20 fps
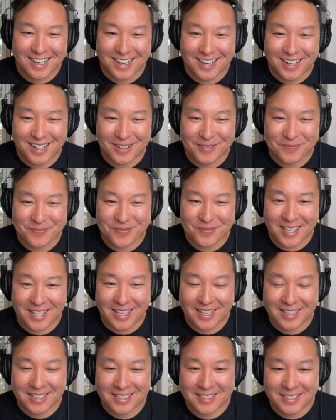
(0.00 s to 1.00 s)

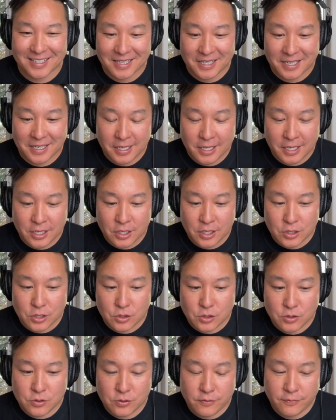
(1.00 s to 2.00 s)
And
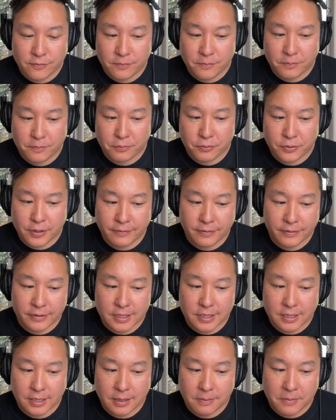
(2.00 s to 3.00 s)
you've
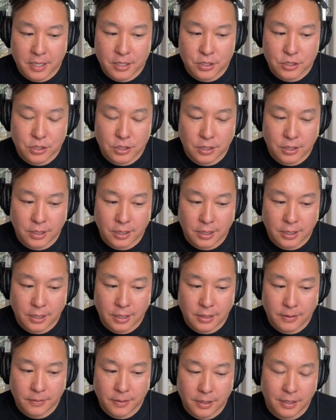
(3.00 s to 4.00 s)
previously mentioned in
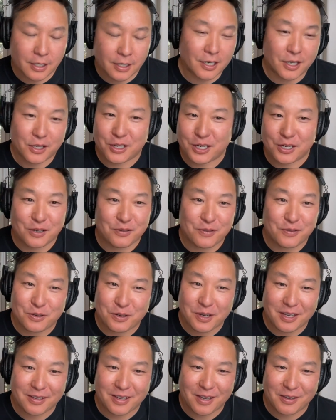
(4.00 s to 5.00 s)
another
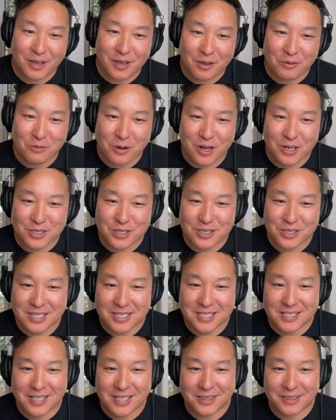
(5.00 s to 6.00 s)
interview I watched
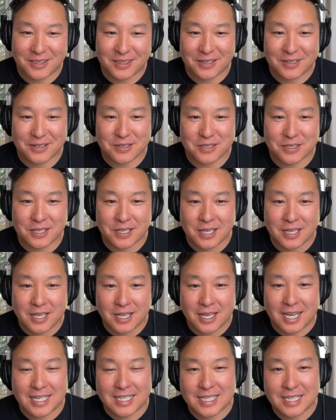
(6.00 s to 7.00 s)
is that there's
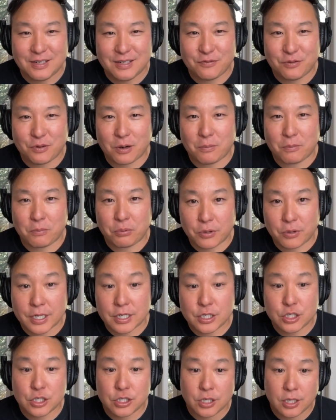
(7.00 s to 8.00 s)
a need for a
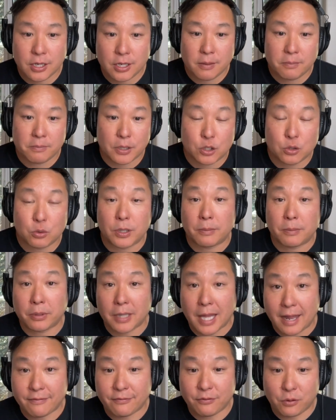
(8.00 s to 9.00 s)
bridge between
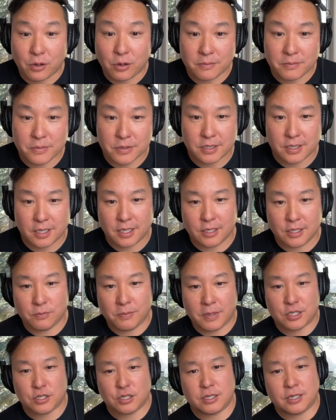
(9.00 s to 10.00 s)
platforms. You
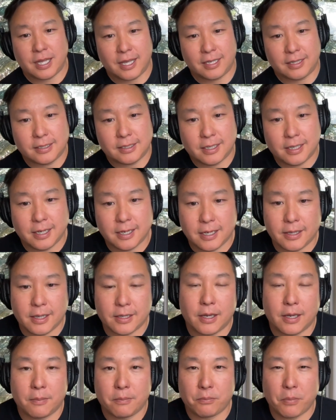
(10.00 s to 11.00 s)
mentioned that
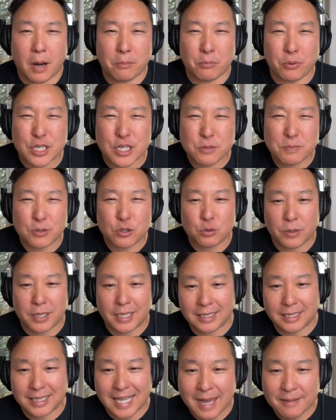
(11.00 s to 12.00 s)
a bridge
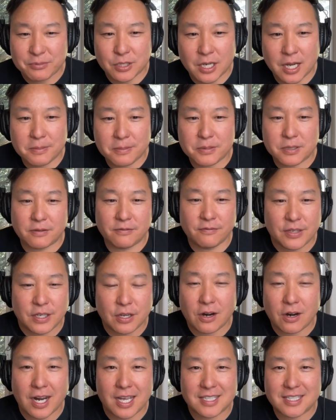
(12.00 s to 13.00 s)
between laptops and
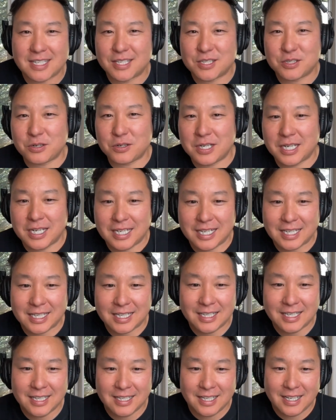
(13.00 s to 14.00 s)
VR headsets are
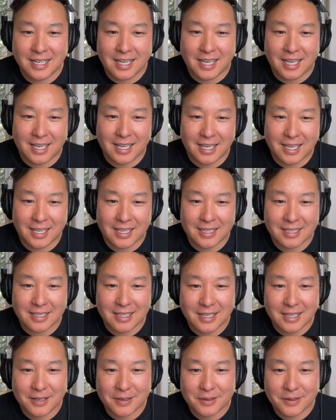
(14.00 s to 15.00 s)
needed. And
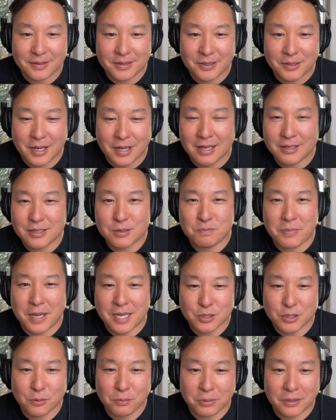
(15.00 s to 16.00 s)
how does
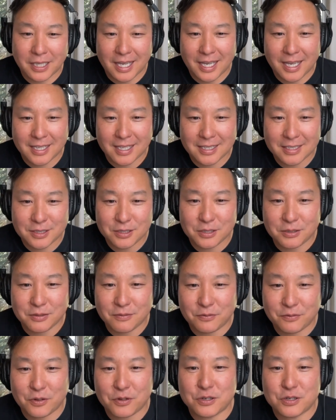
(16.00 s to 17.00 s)
Bezel plan to
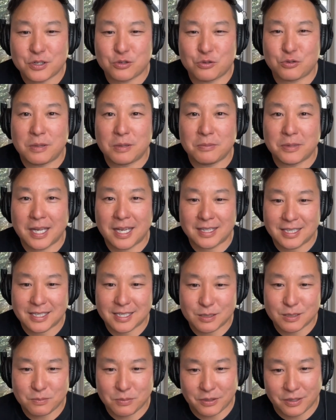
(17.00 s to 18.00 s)
further streamline the
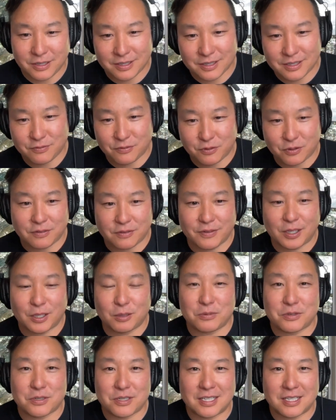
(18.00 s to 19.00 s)
experience for
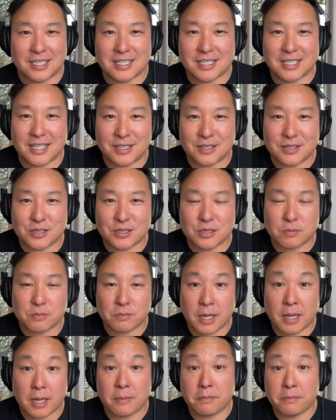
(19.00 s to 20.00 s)
developers and designers
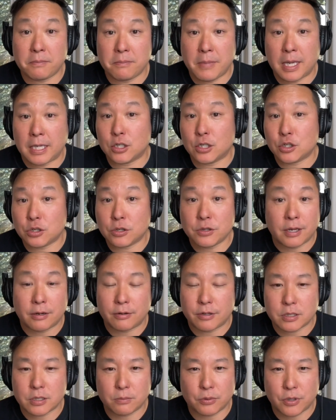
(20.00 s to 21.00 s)
by making sure
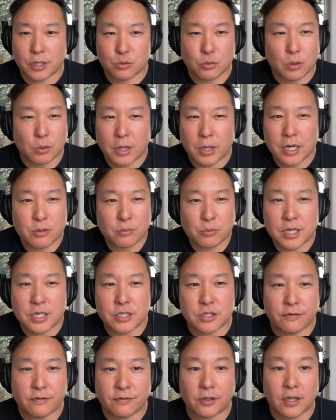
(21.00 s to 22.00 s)
there is a bridge? What
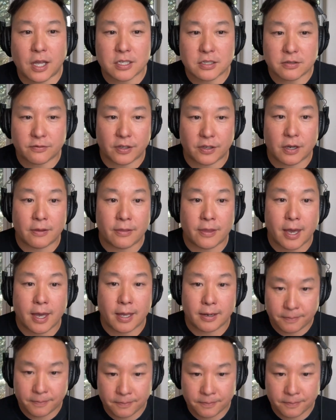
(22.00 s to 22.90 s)
is your philosophy on that?